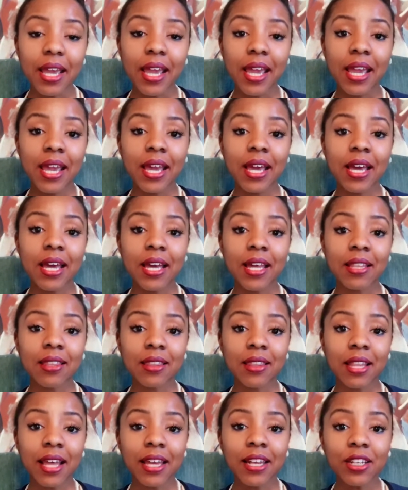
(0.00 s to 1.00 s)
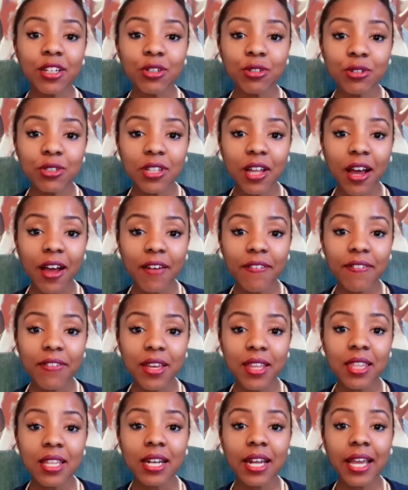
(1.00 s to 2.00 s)
and let it cool off,
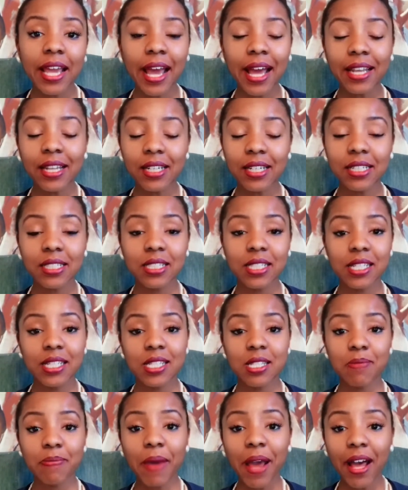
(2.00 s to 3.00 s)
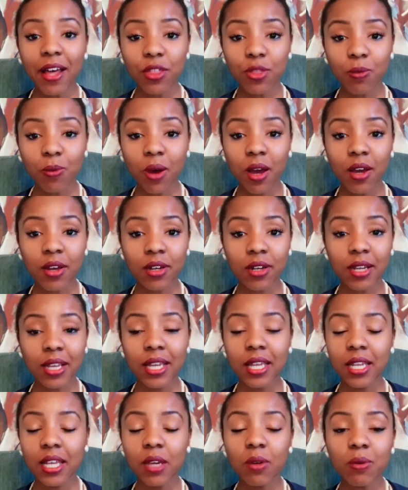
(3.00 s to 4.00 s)
and then I added it to his bath water,
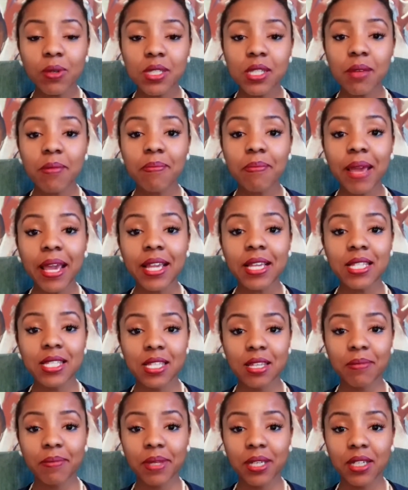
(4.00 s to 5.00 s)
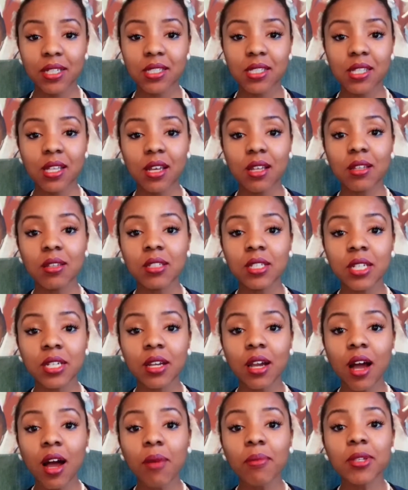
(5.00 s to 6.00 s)
and it was amazing because
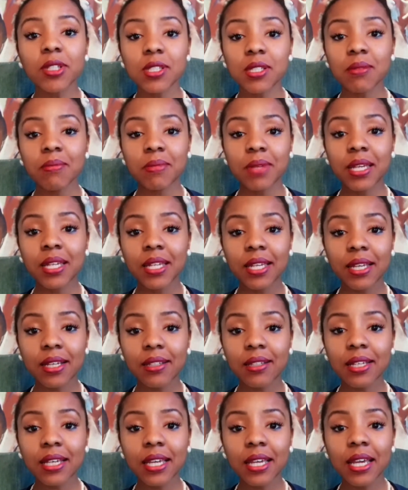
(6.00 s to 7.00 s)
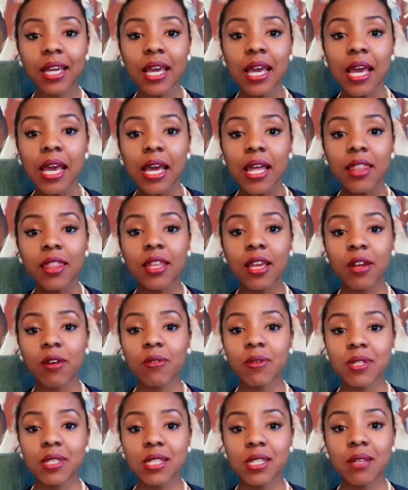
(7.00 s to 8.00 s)
almost immediately
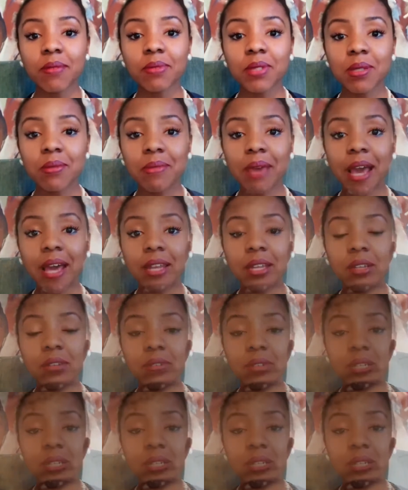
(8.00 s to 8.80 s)
there was symptomatic